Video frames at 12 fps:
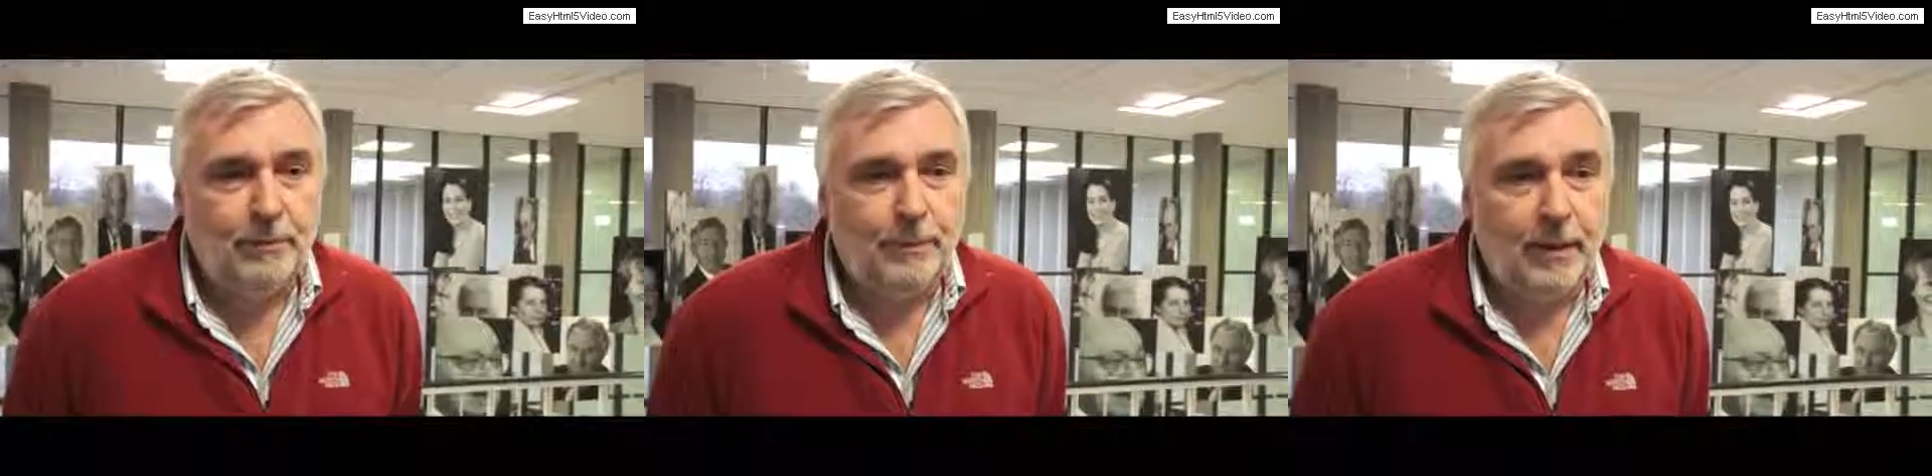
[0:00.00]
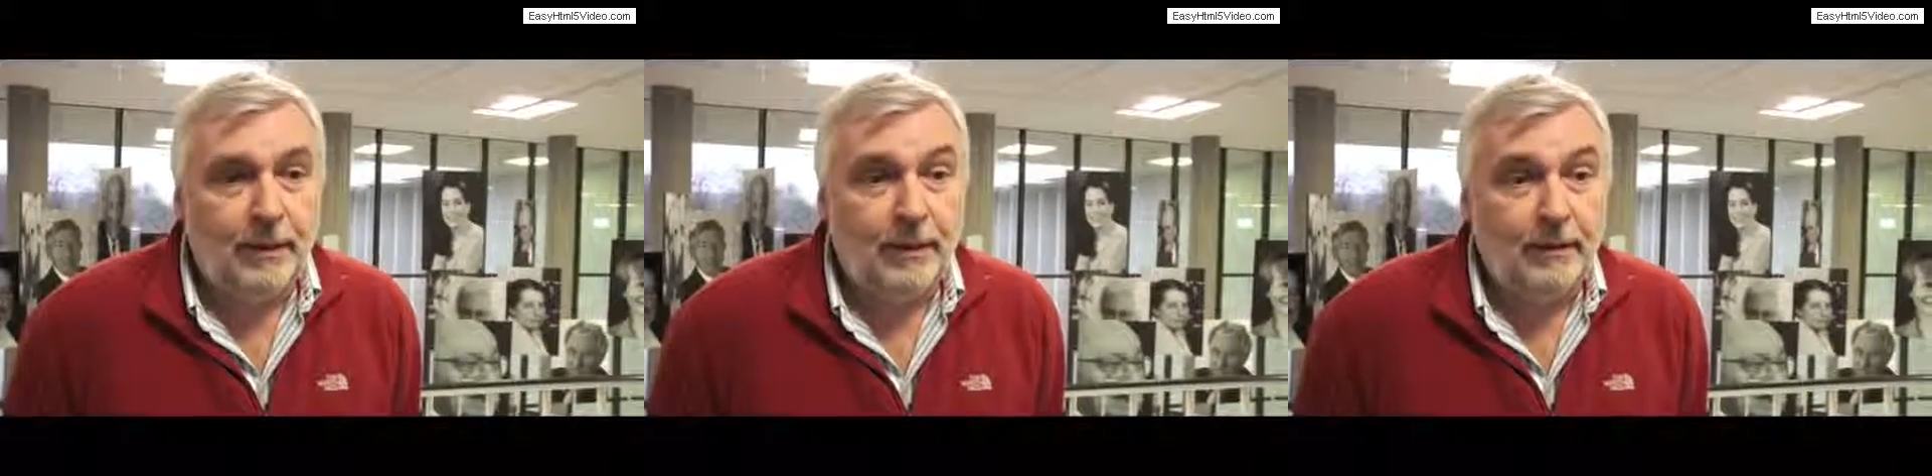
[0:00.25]
of
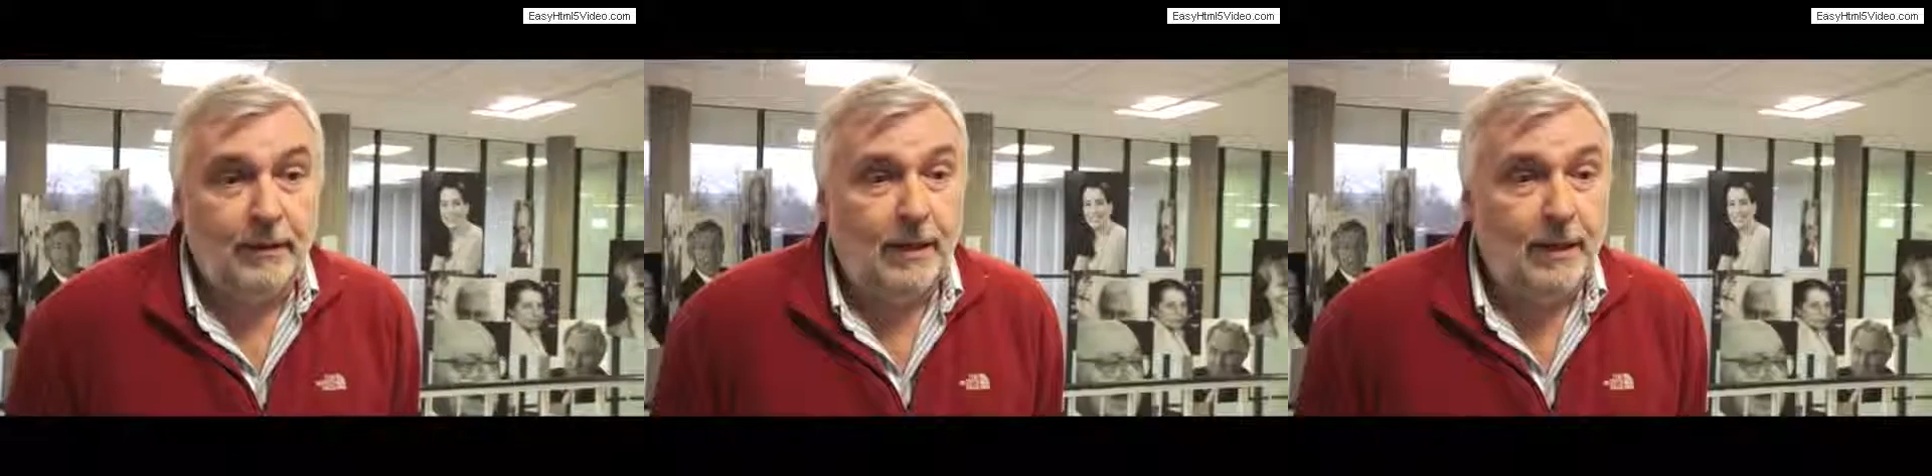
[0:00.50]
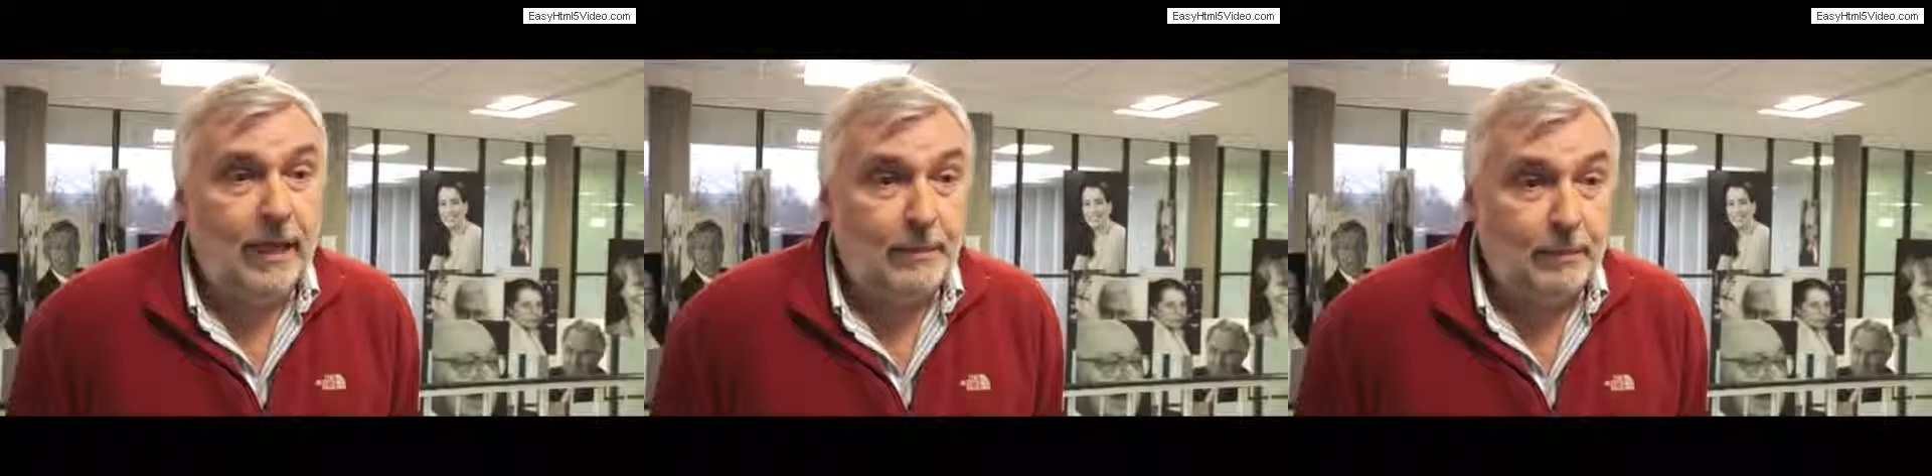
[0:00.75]
Berlin
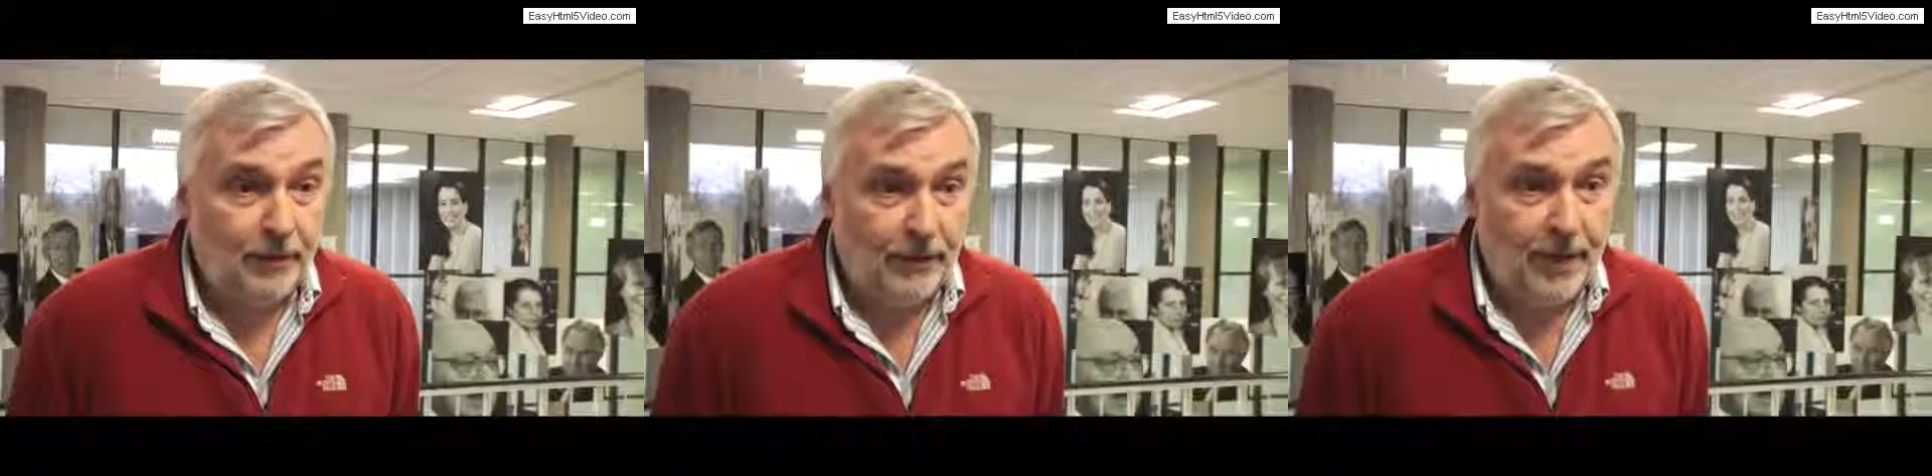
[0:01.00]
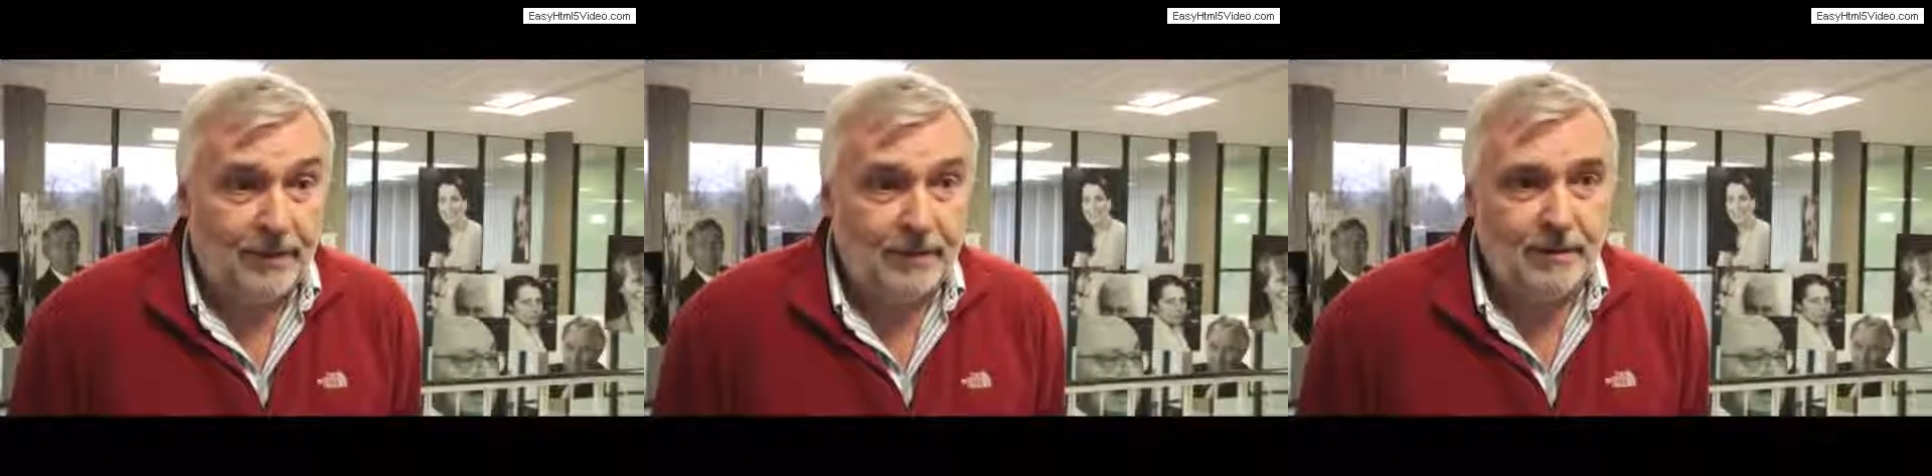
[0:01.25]
enabled
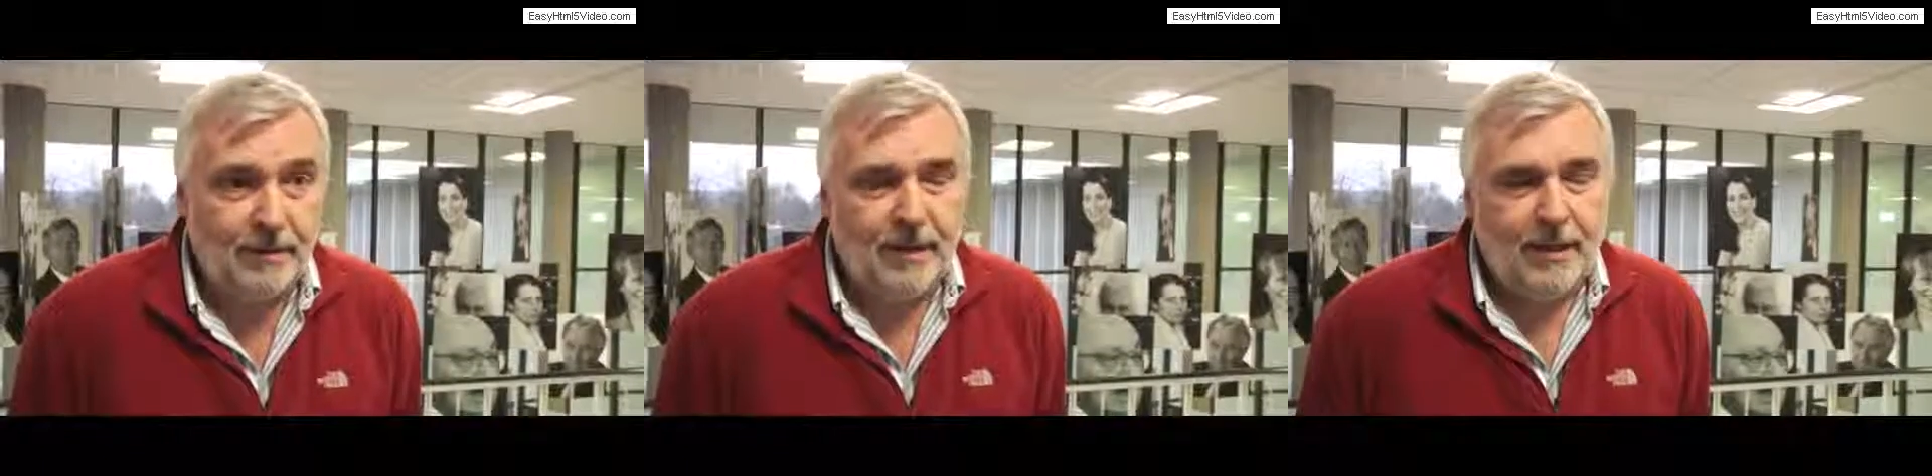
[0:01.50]
that.